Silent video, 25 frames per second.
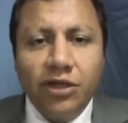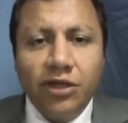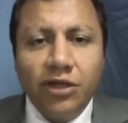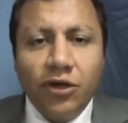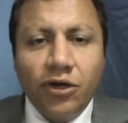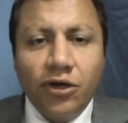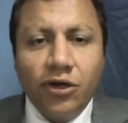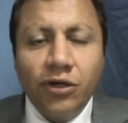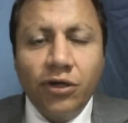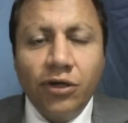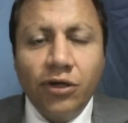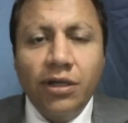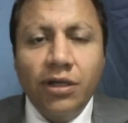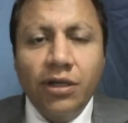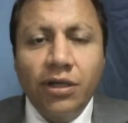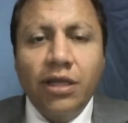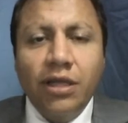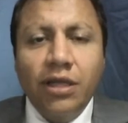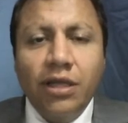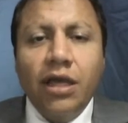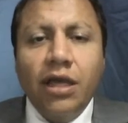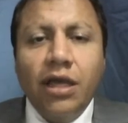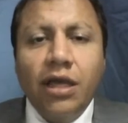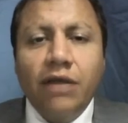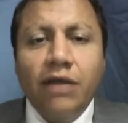learn,
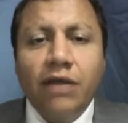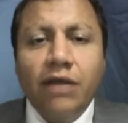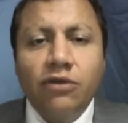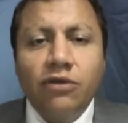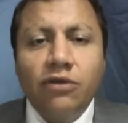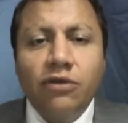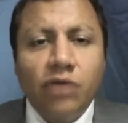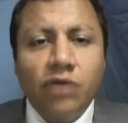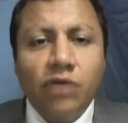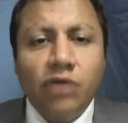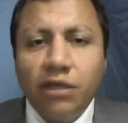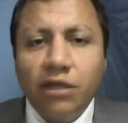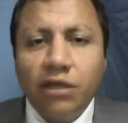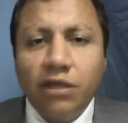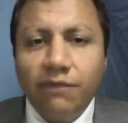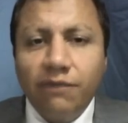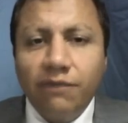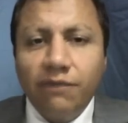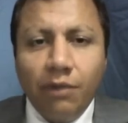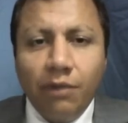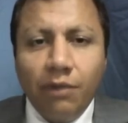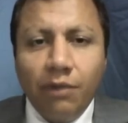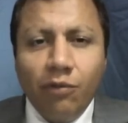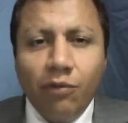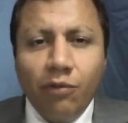and then you can give
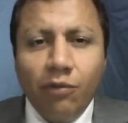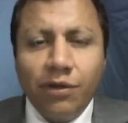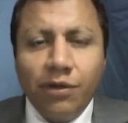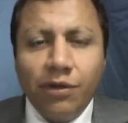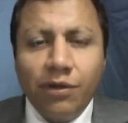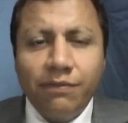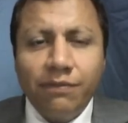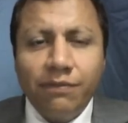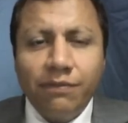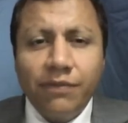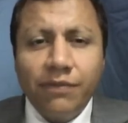them a number.